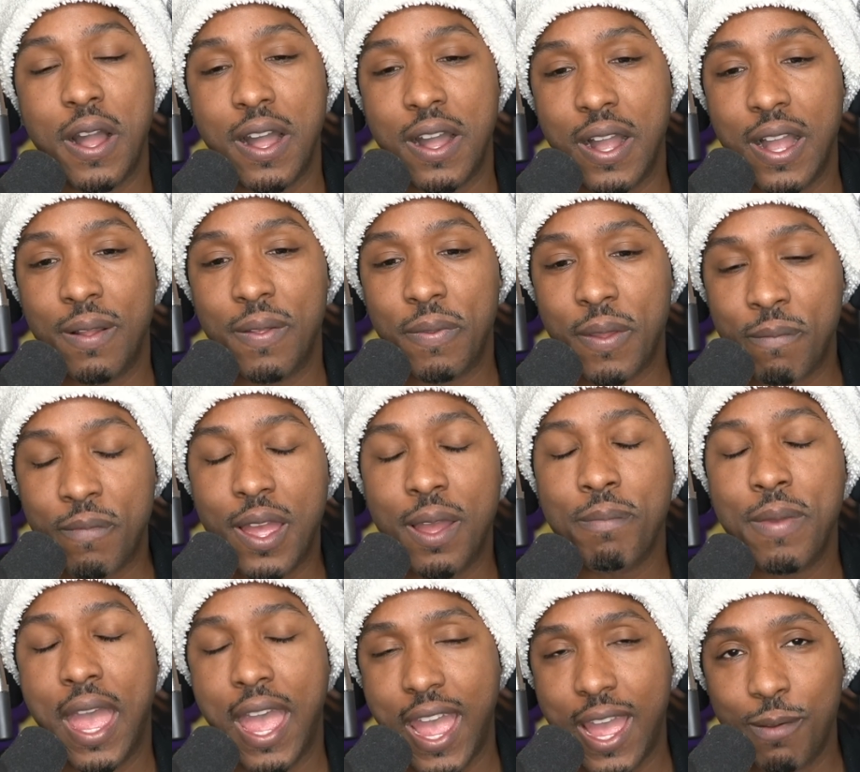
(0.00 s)

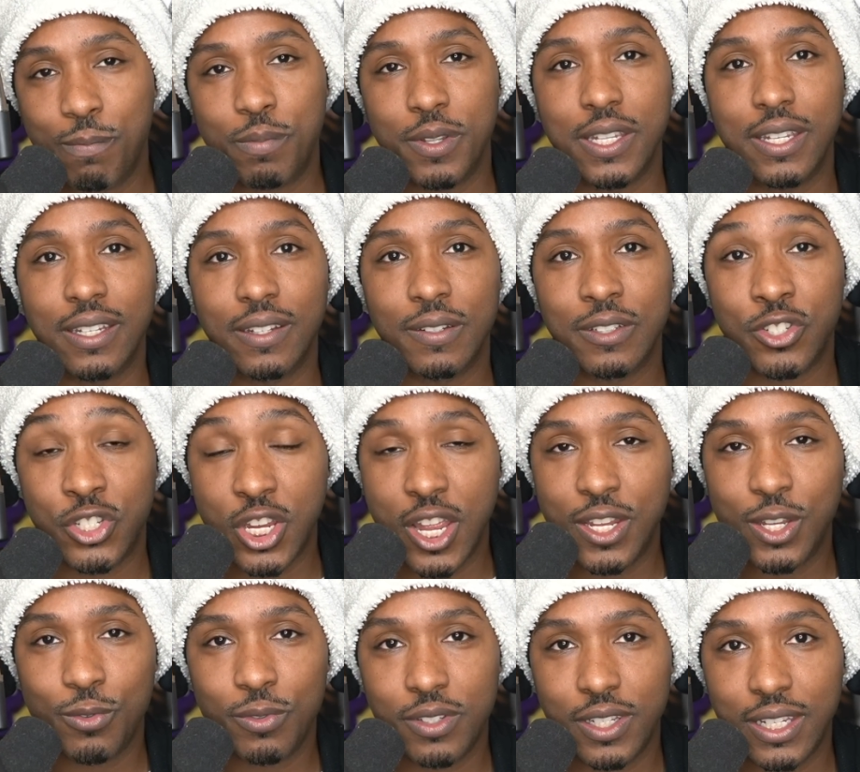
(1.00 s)
I'm happy,
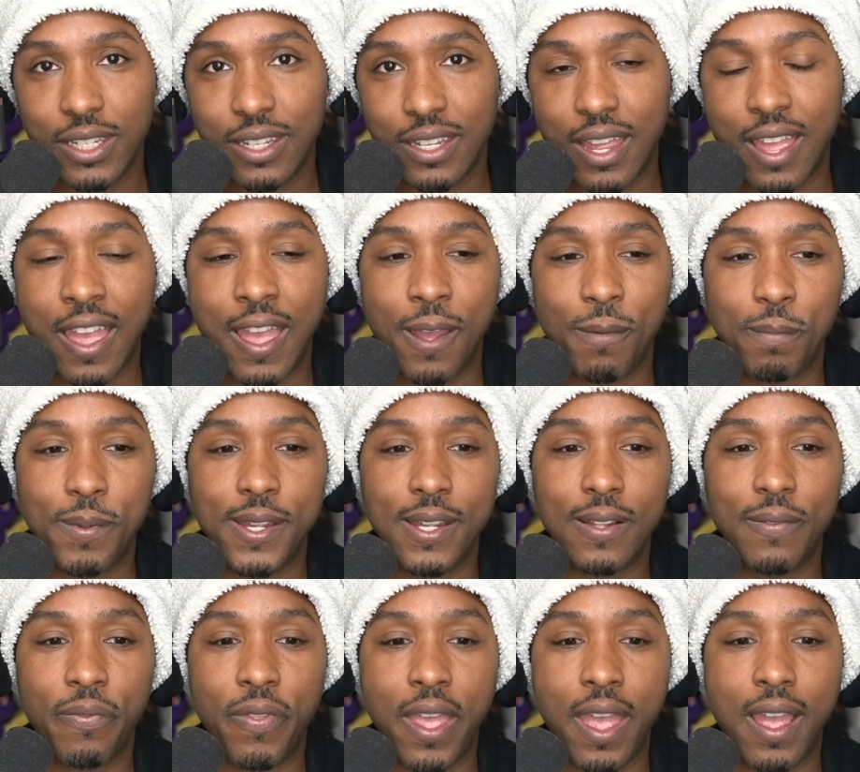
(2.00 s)
genuinely
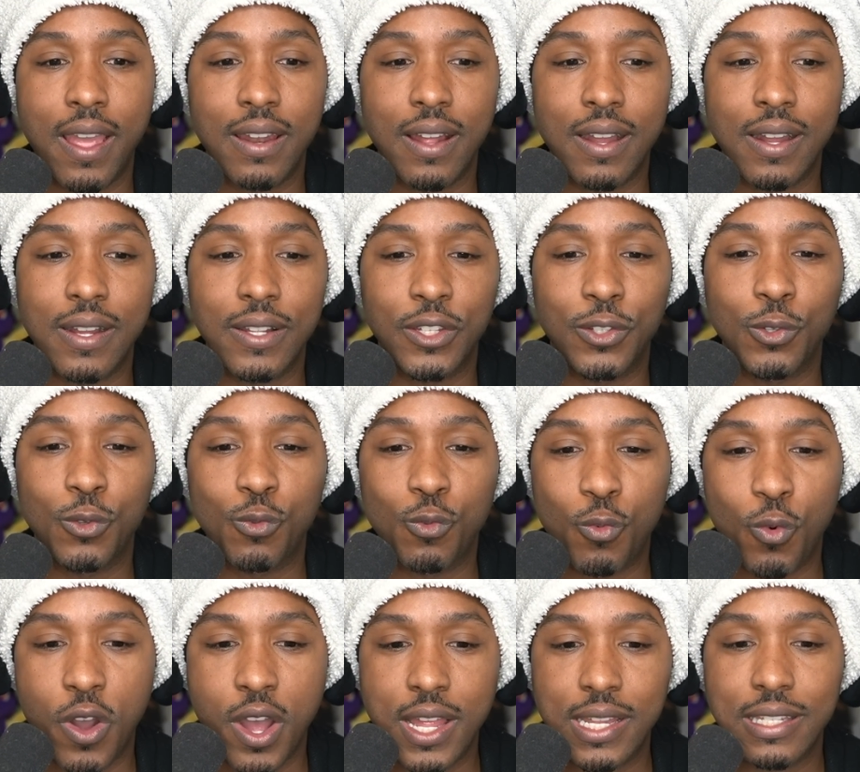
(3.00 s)
happy that you
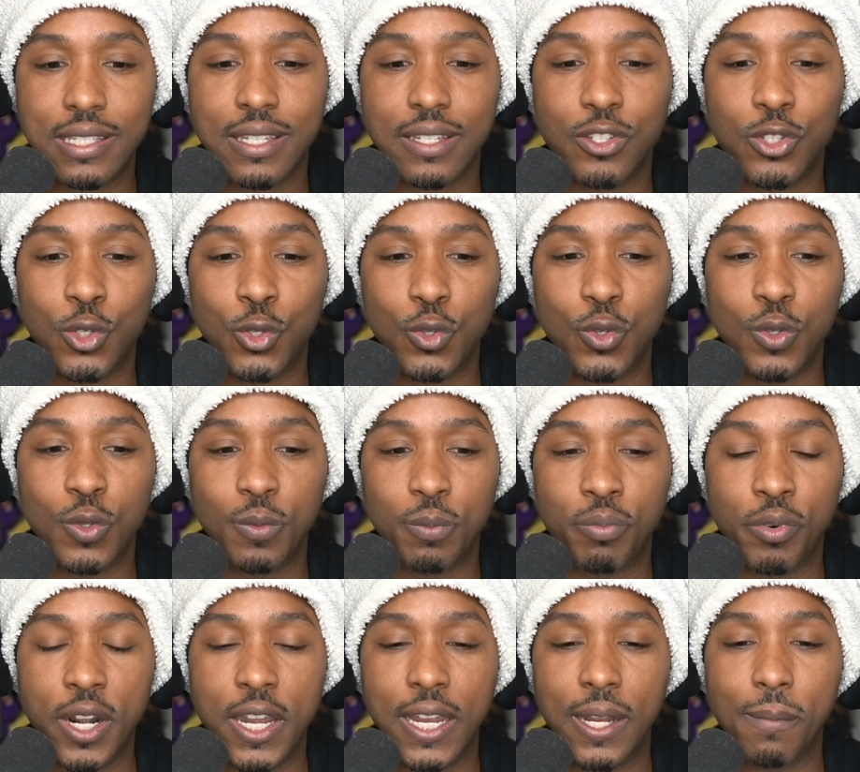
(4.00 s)
want to
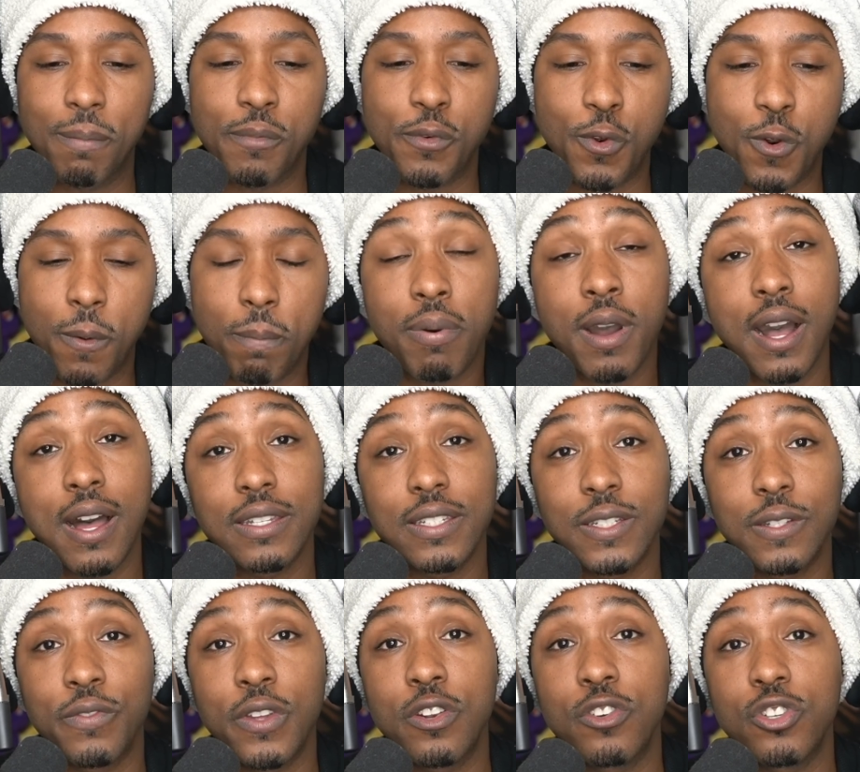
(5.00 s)
bring more
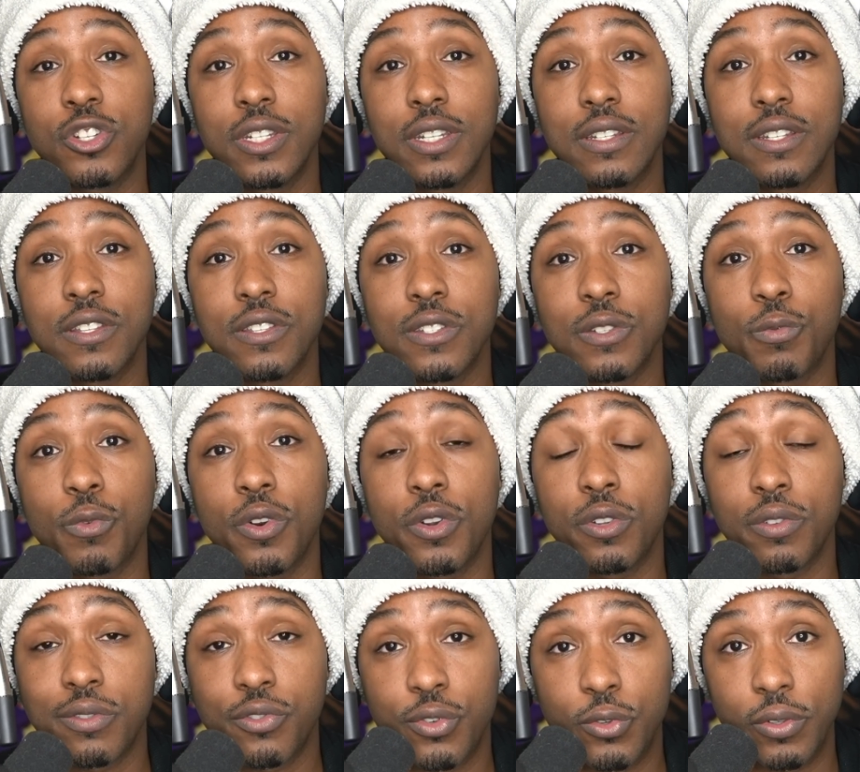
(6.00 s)
positive energy into this
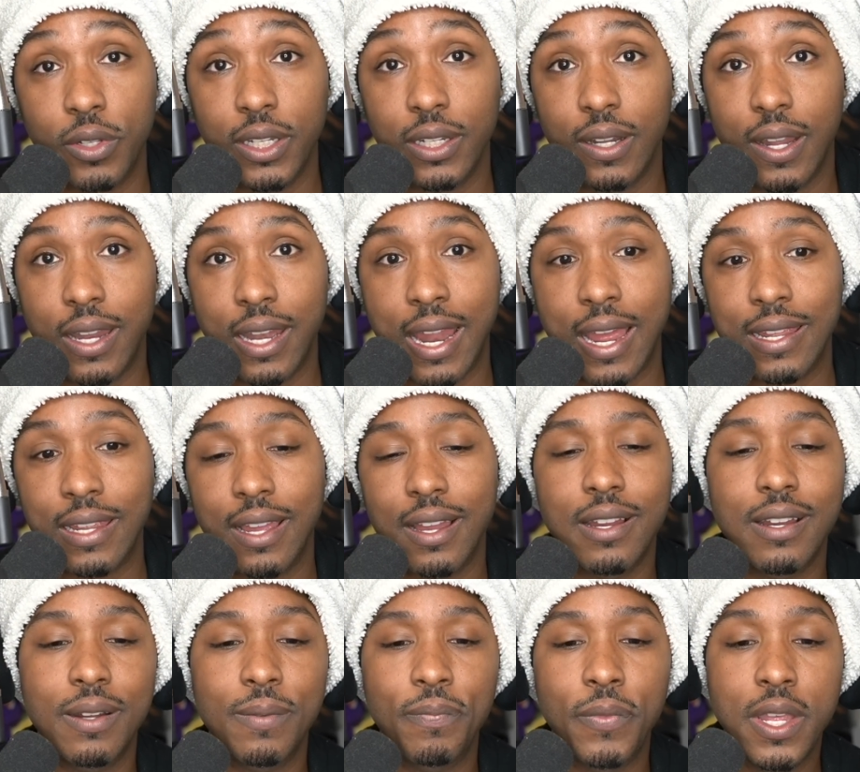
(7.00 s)
world, truly.
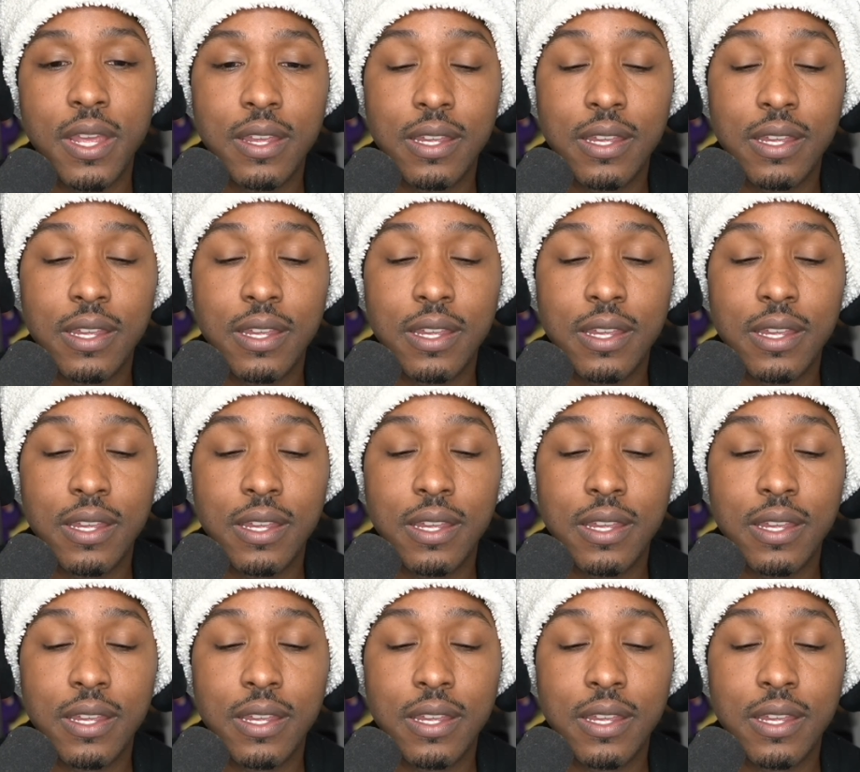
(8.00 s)
And